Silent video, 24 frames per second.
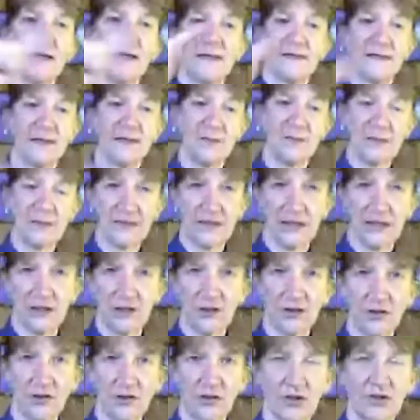in the
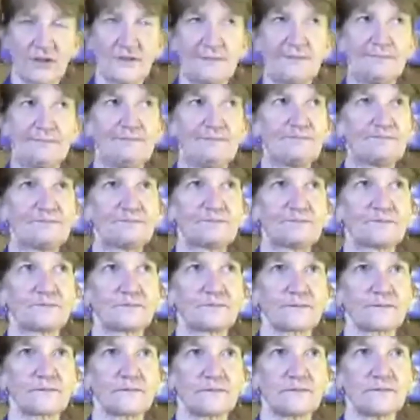particular,
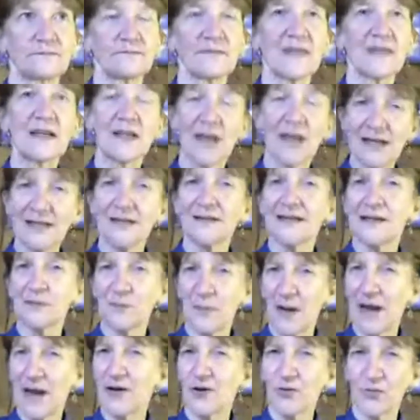kind of like
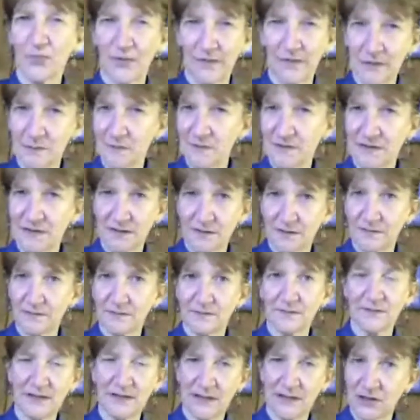biorhythms
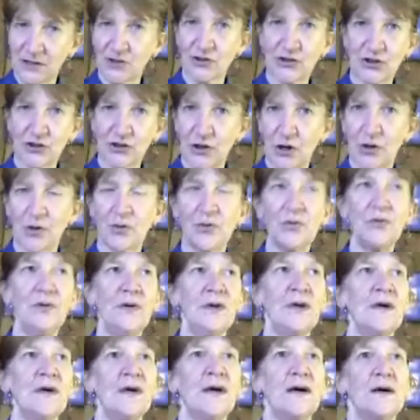years ago,
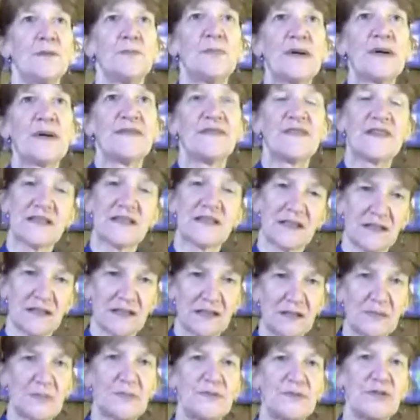but this is
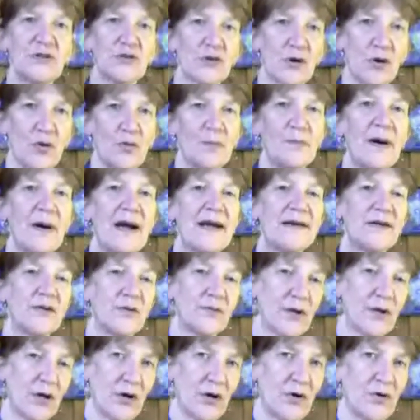your own
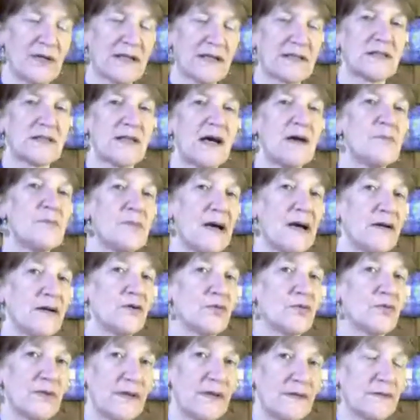biocode. It's not
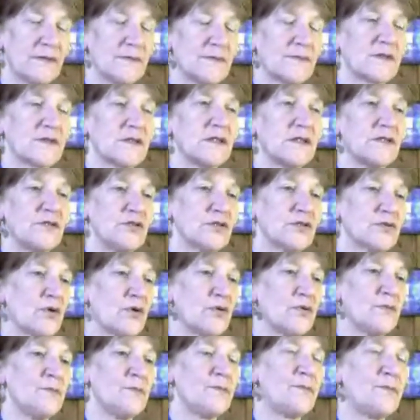biorhythms, it's your
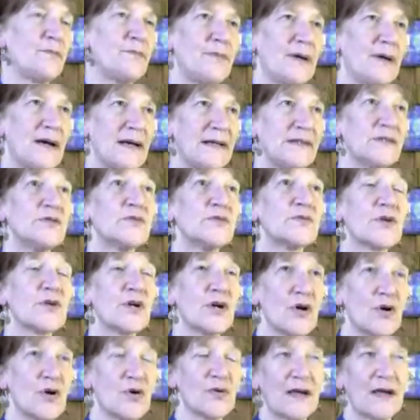own
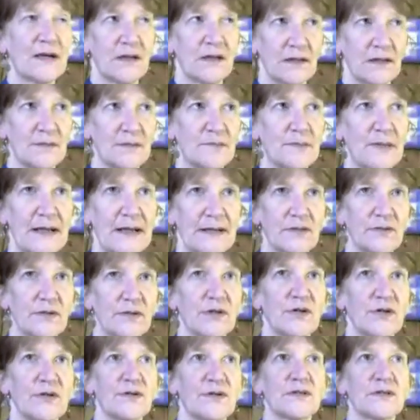biocode. I call them
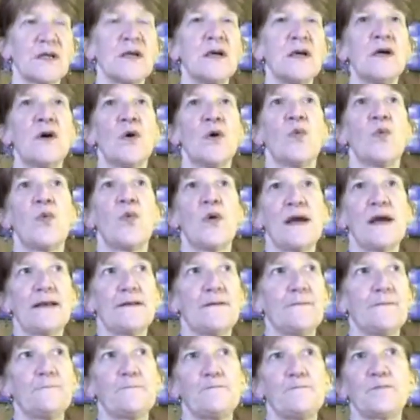biocodes. What
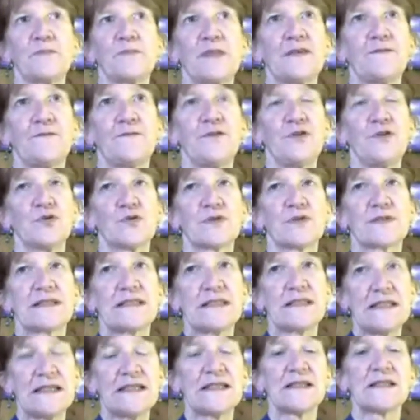if you're
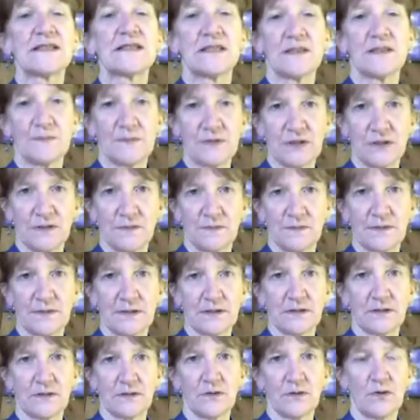seeing
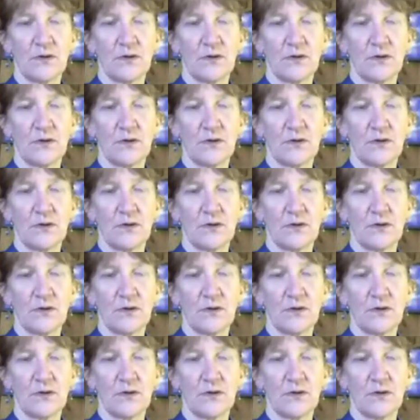symptoms,